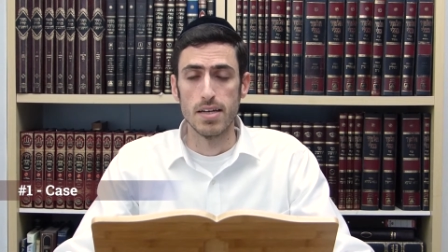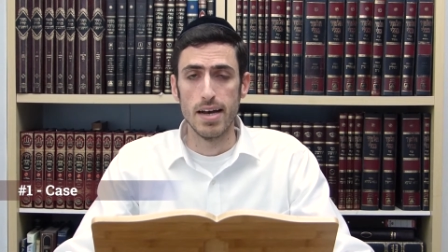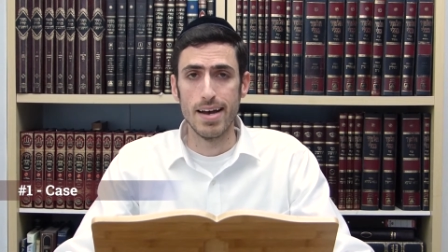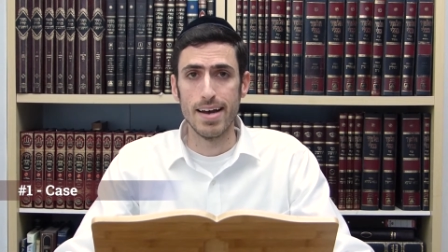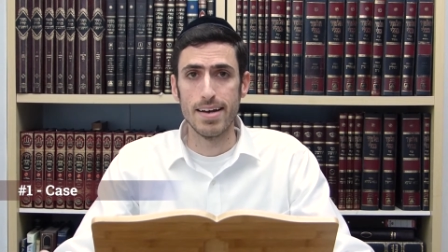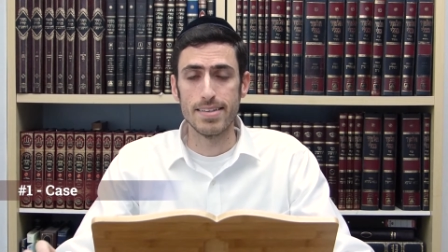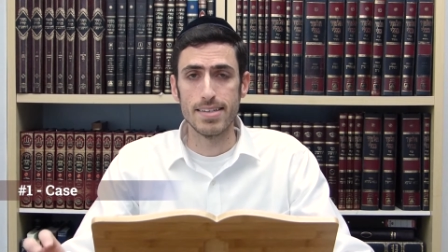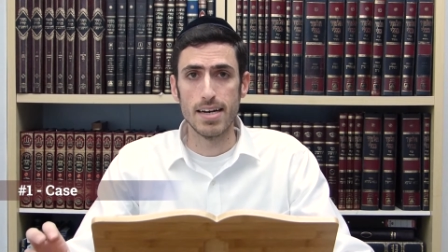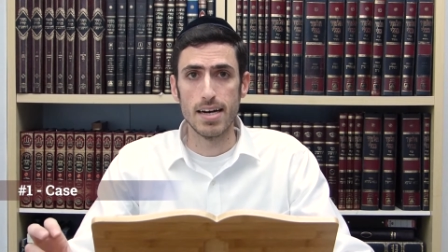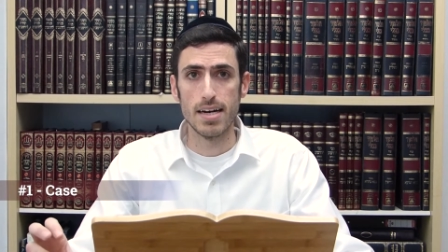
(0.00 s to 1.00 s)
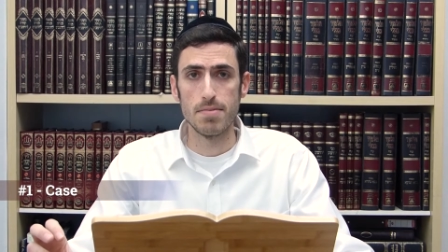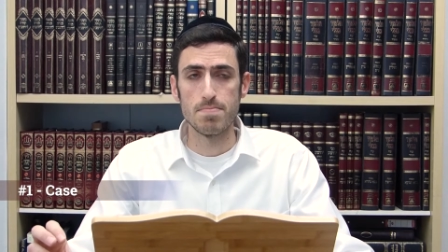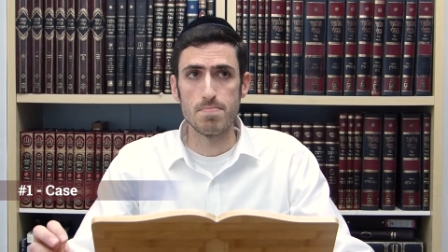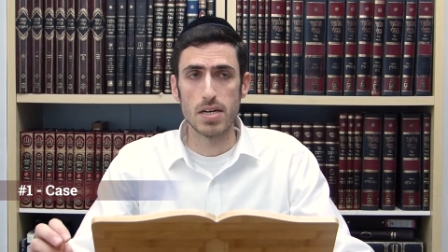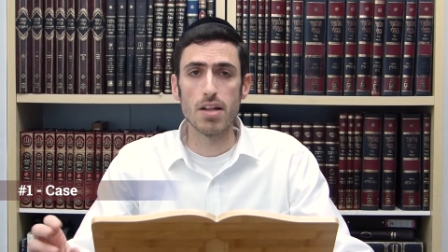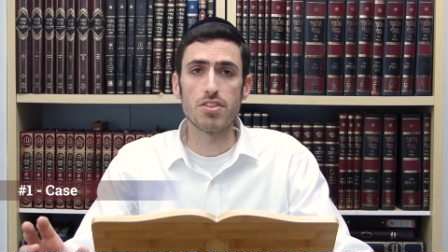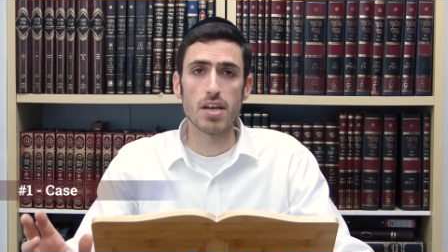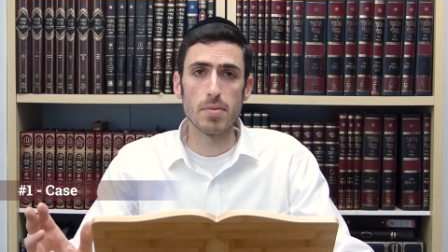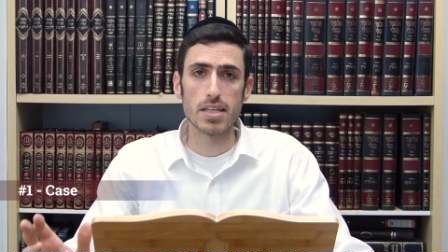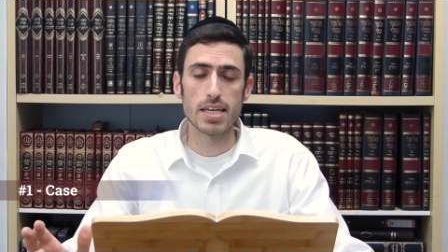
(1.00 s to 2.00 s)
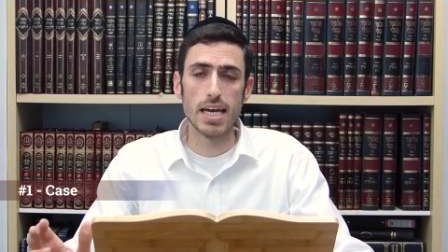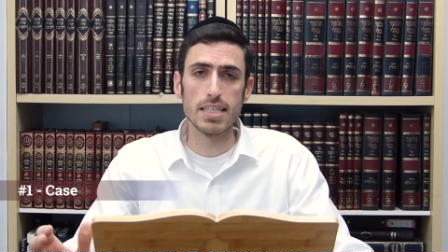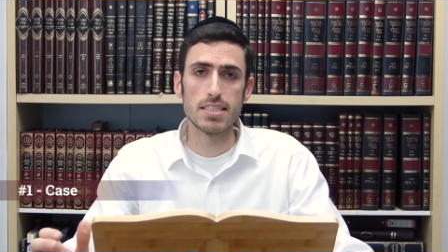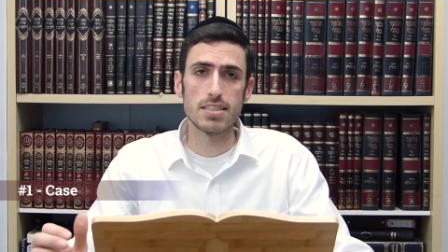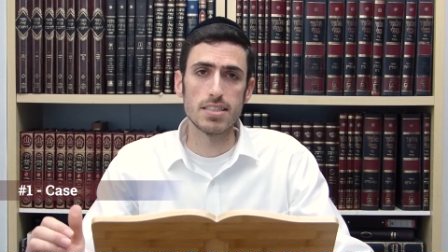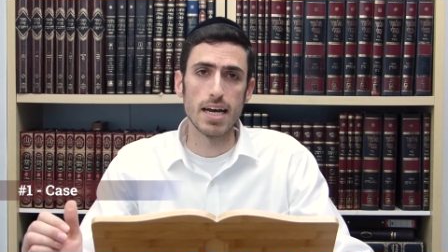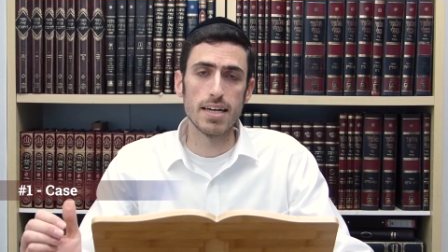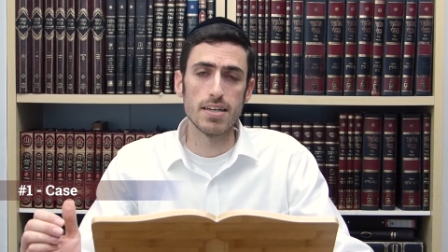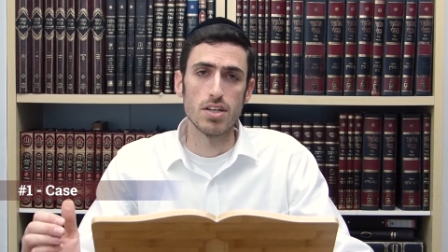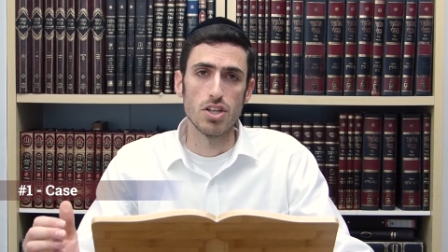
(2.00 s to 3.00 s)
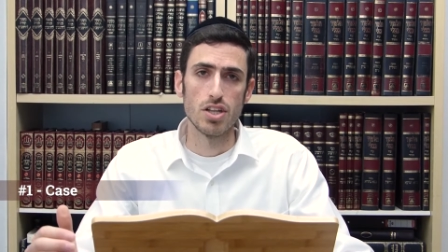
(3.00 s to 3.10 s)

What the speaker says: And another thing about the cases is that